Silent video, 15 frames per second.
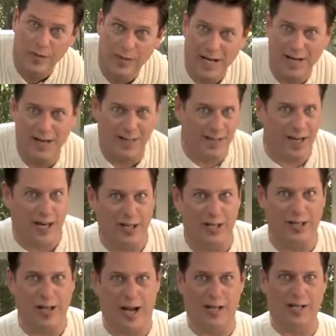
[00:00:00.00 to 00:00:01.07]
for doneness that I
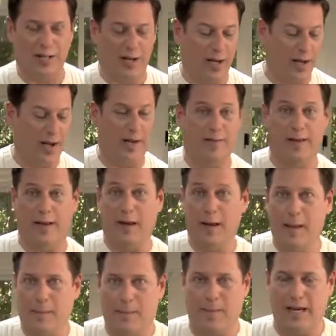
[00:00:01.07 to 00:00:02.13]
just taught you on the
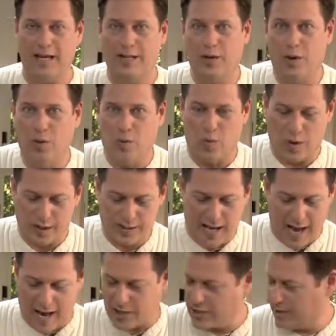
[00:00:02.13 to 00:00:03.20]
meat
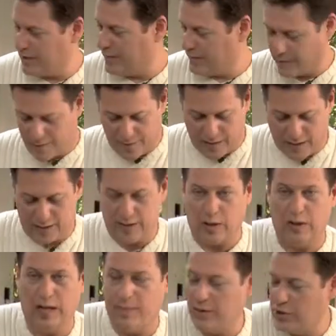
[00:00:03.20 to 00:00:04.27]
works actually for fish.
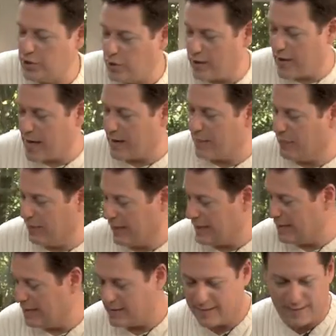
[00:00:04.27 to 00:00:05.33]
So let me show you how to
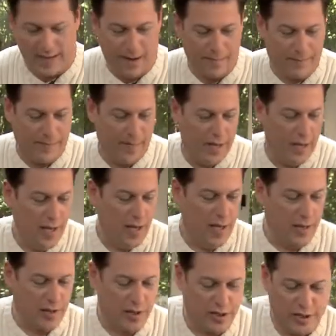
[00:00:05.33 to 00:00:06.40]
plate this up.
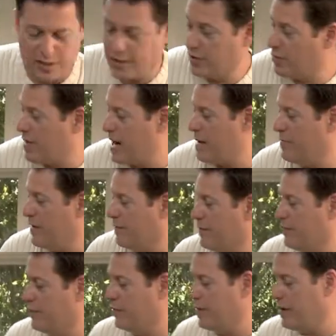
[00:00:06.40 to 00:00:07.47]
You're just gonna grab the
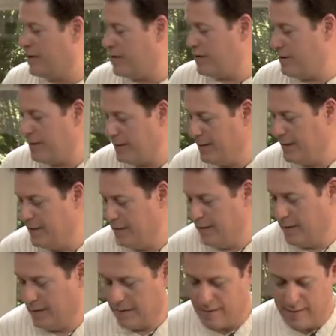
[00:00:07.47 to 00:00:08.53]
fritter,
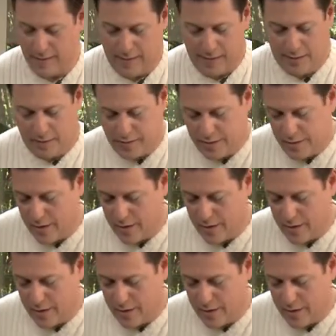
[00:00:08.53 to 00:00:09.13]
your